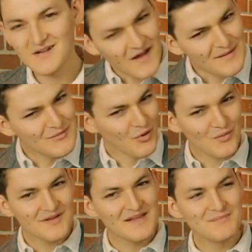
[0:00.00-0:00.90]
Climb
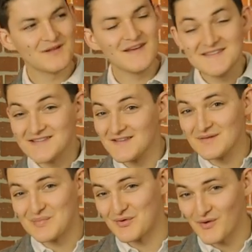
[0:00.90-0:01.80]
normally plays in
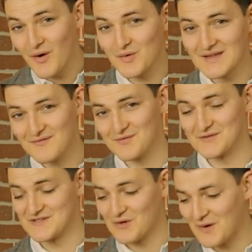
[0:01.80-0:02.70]
the pro
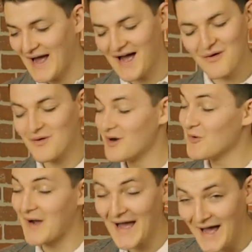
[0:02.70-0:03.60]
level, so how,
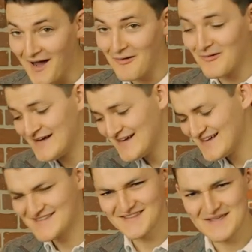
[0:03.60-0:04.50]
oh how,
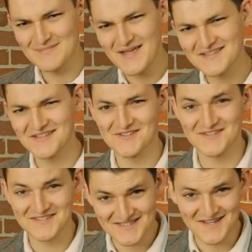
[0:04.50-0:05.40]
did they make such a
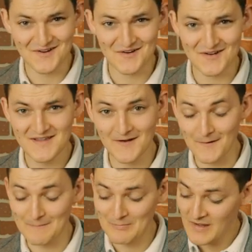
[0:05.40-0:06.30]
stinker
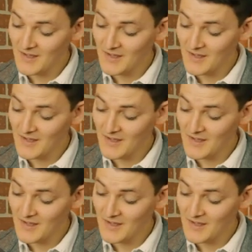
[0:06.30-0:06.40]
here?